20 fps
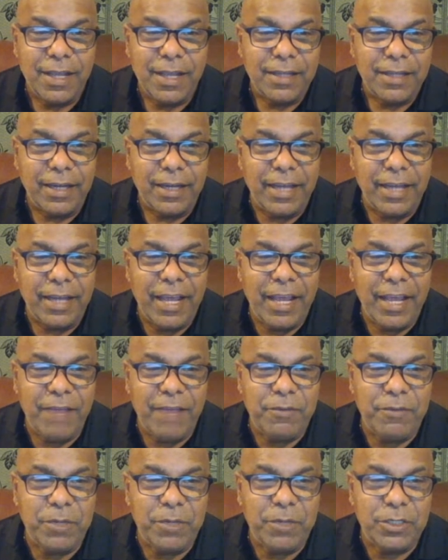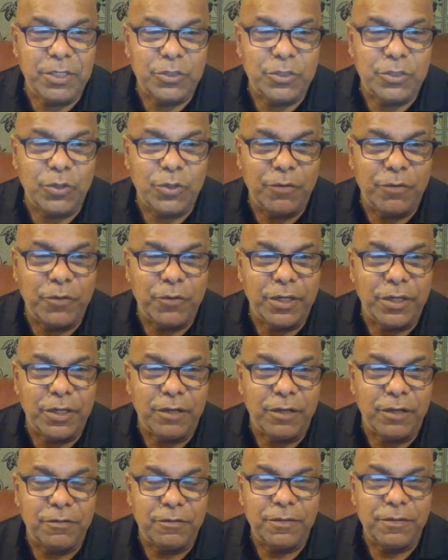that everybody's so afraid
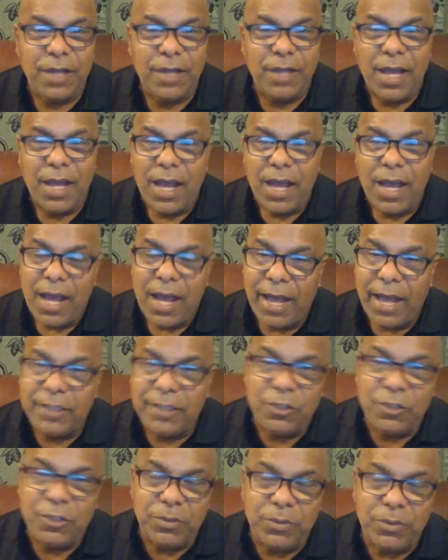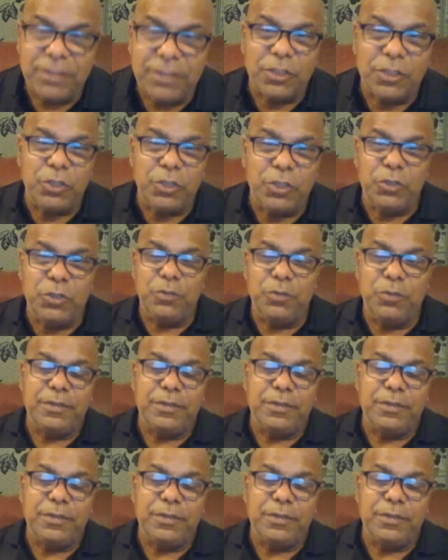of. And you know what's the good news?